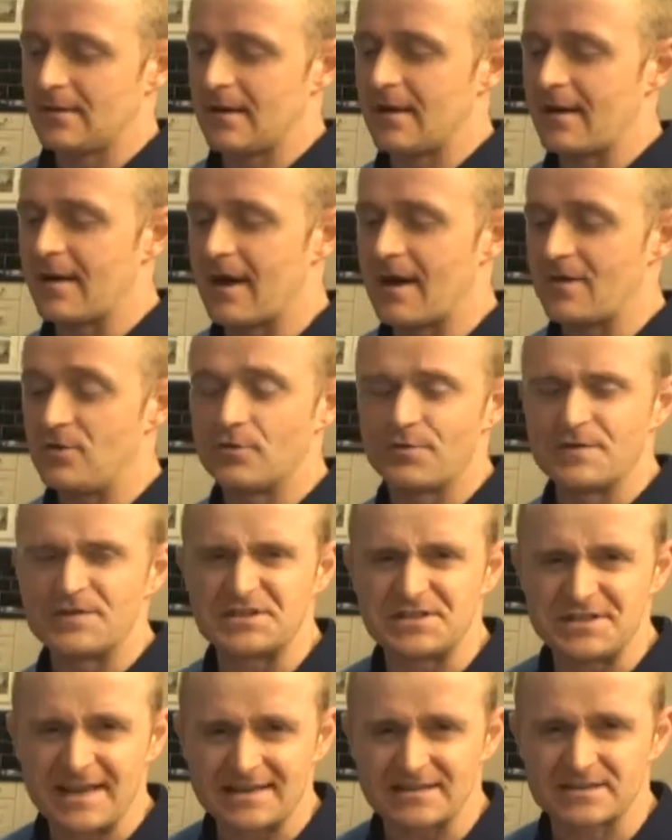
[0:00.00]
Uh, nothing
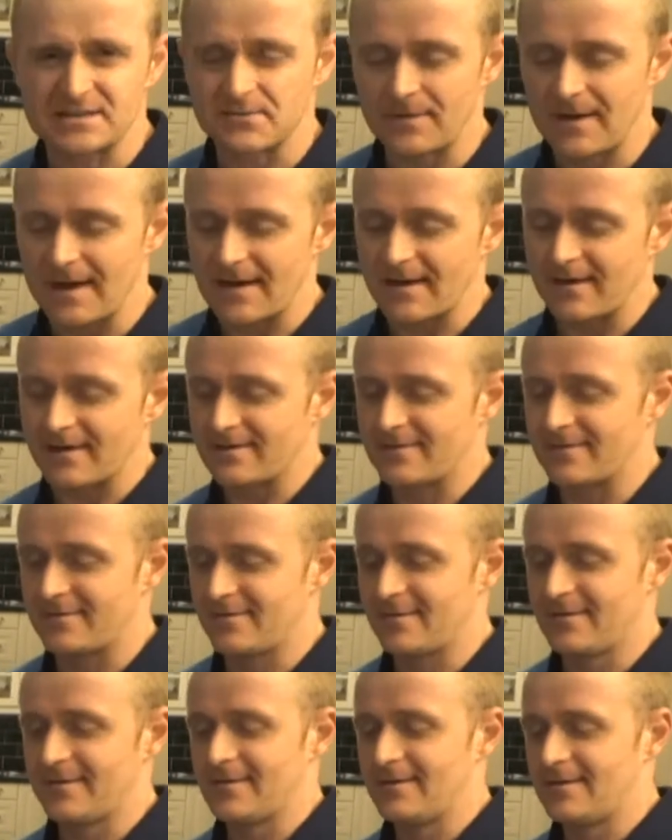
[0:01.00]
sticks to it,
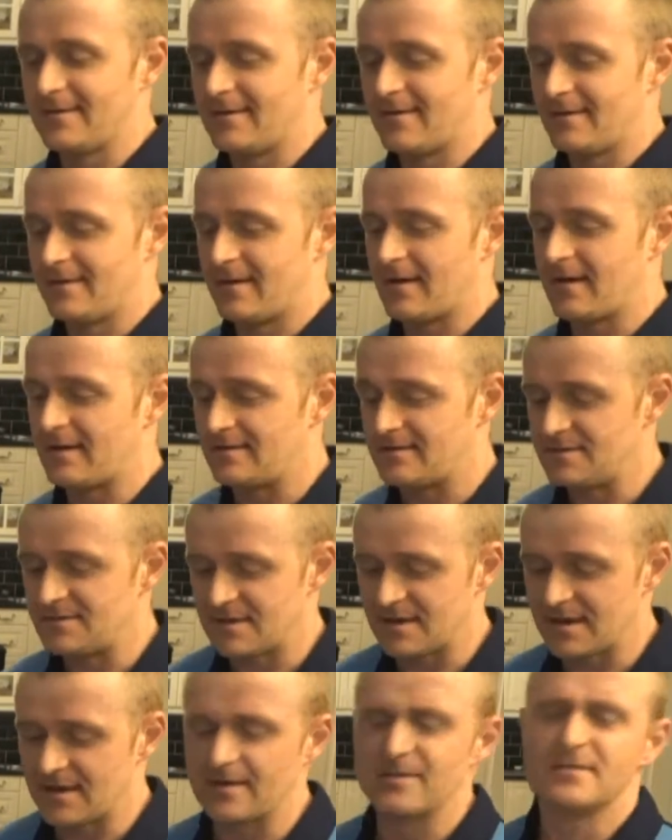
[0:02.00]
and
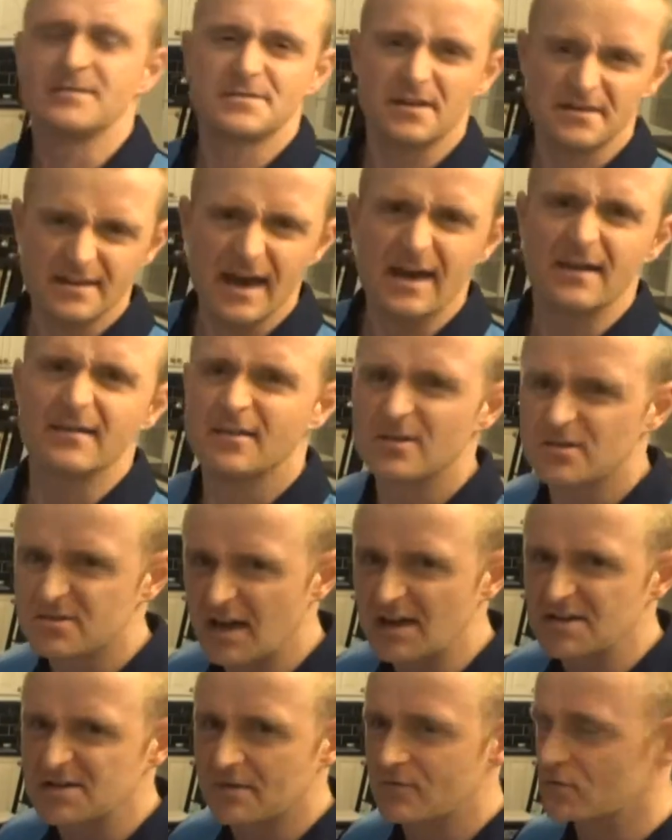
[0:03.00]
uh, so yeah,
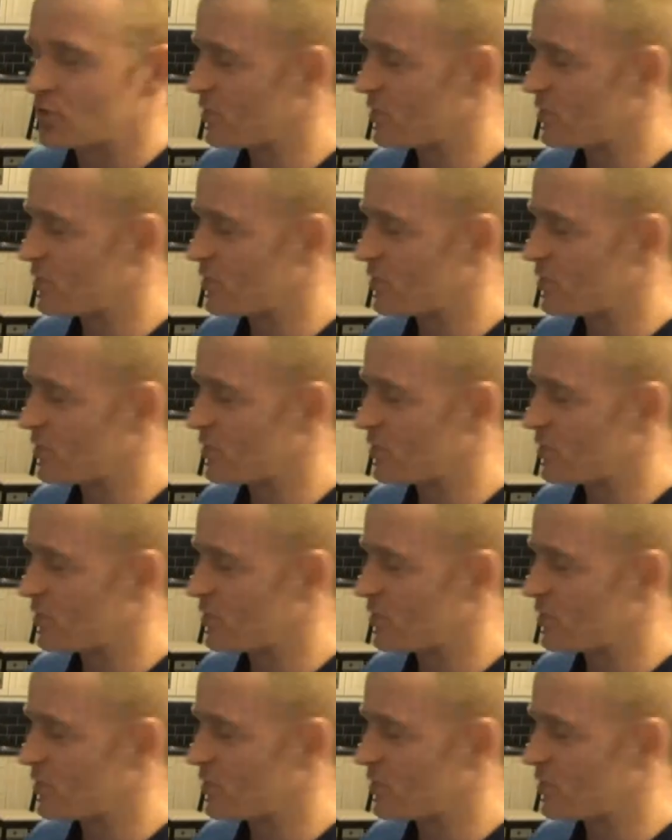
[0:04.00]
get yourself